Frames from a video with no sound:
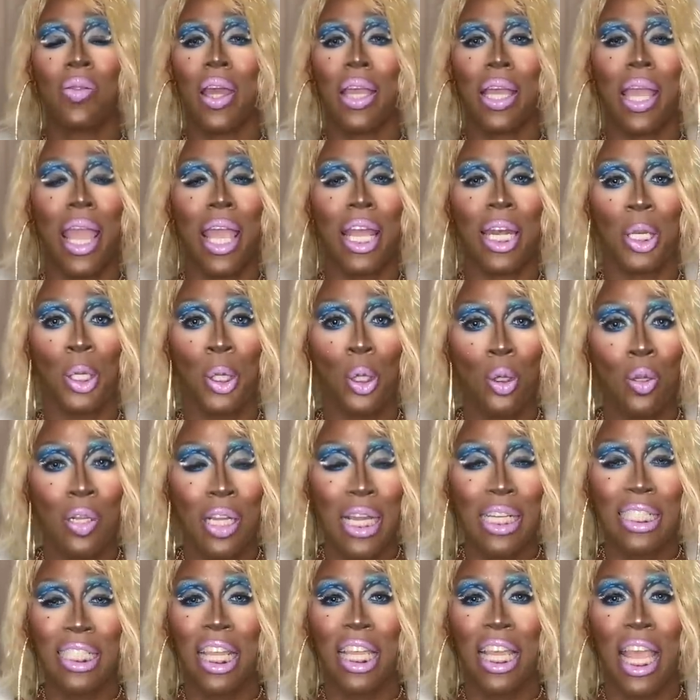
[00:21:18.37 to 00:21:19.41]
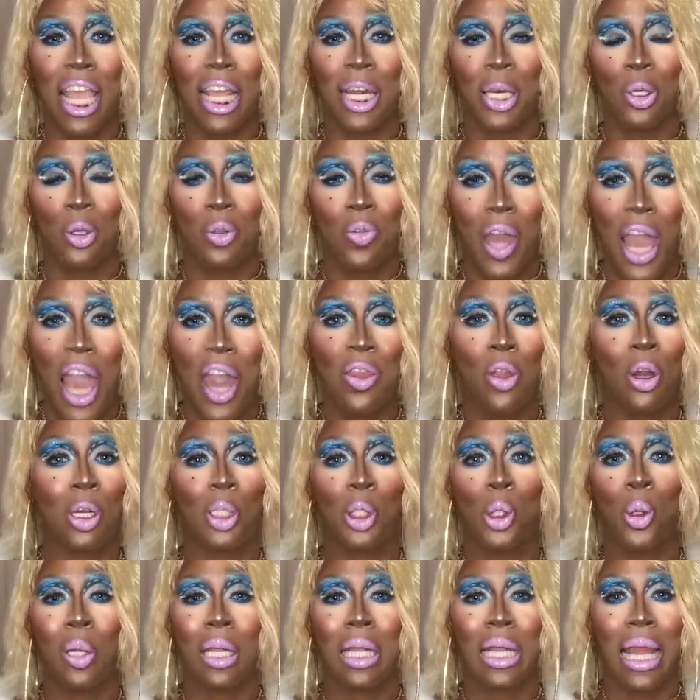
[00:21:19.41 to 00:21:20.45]
They can't do this, they can't do that.
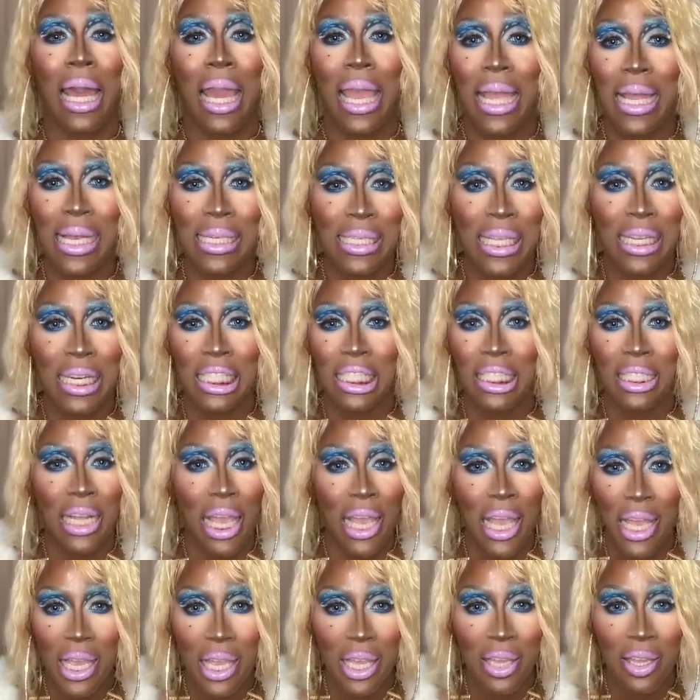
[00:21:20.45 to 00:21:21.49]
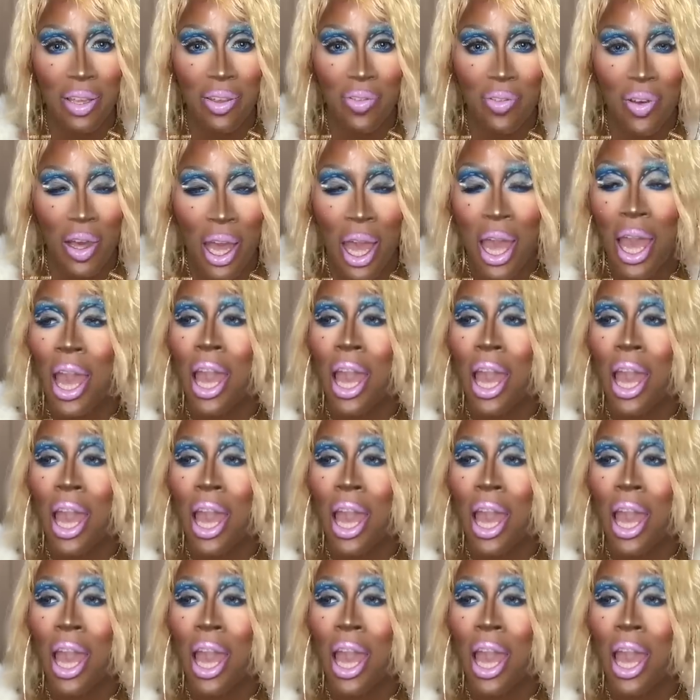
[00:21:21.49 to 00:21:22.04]
They're too lazy to shave.